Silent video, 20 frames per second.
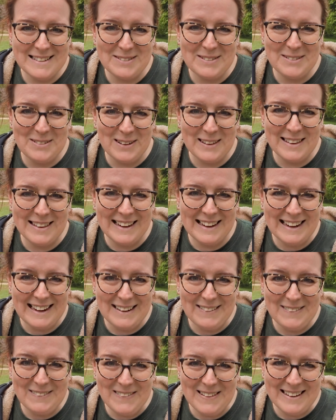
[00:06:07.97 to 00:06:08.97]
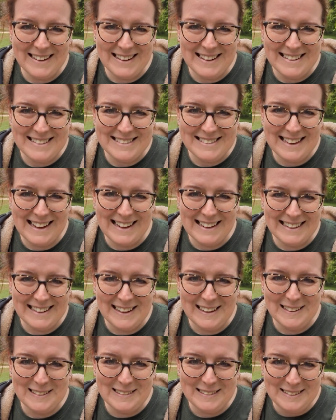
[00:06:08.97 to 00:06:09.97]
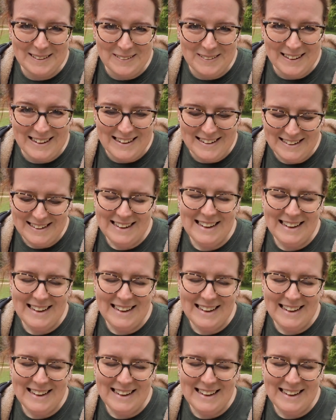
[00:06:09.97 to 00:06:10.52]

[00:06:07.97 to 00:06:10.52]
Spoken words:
so we're not thinking, what is that girl doing?